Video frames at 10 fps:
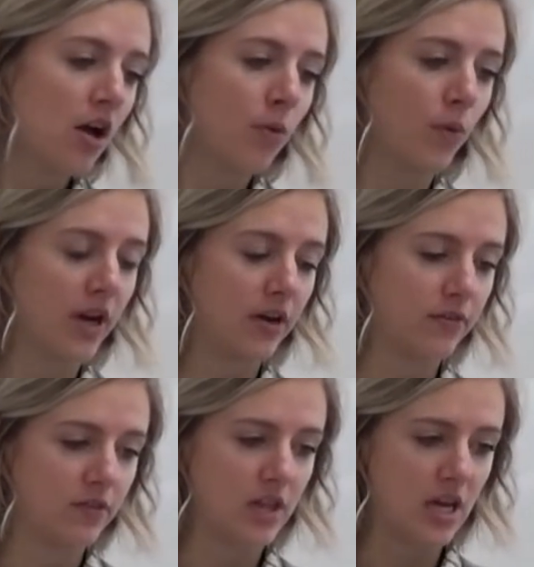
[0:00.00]
one
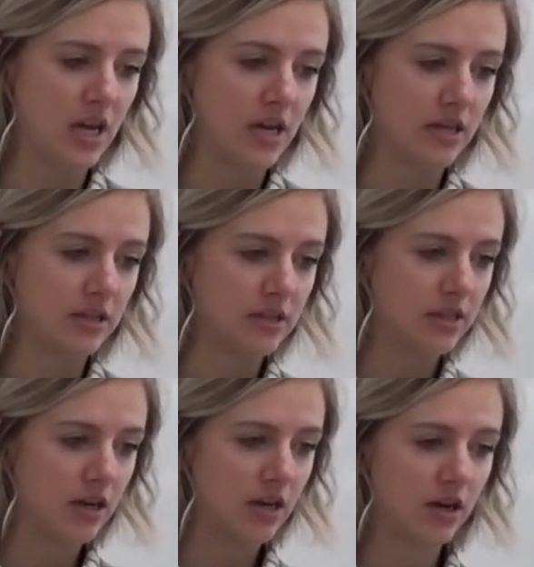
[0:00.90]
of
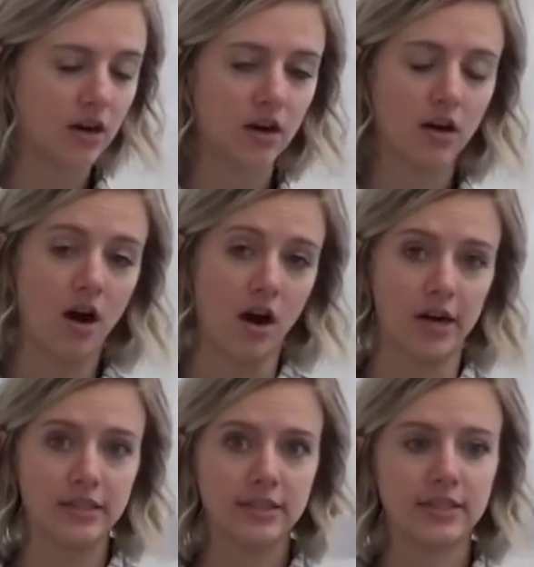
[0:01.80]
these
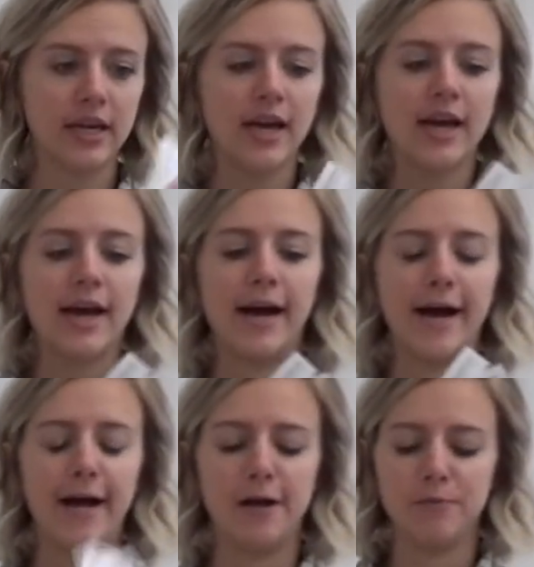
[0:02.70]
cards.
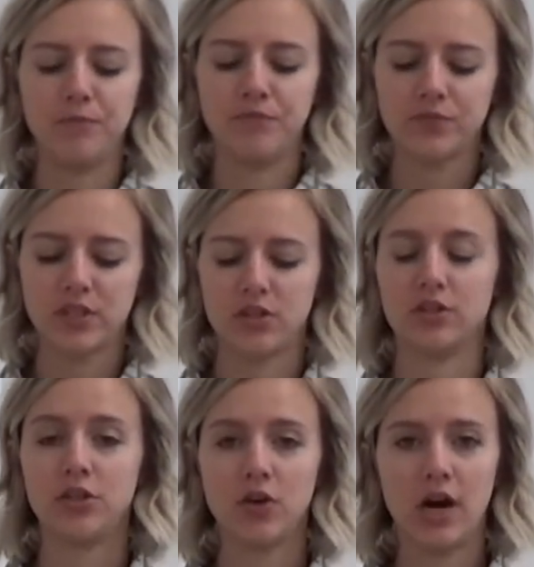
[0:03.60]
So
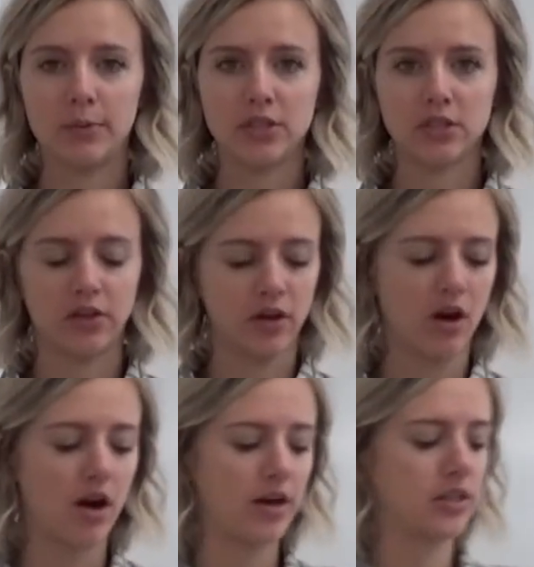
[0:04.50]
the 2 options on the
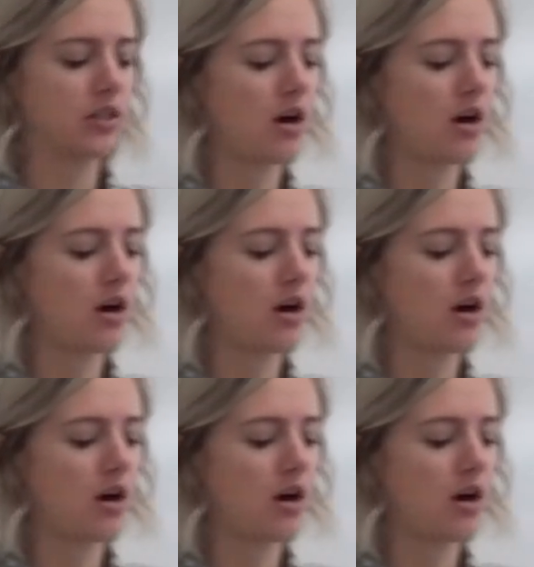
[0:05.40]
cards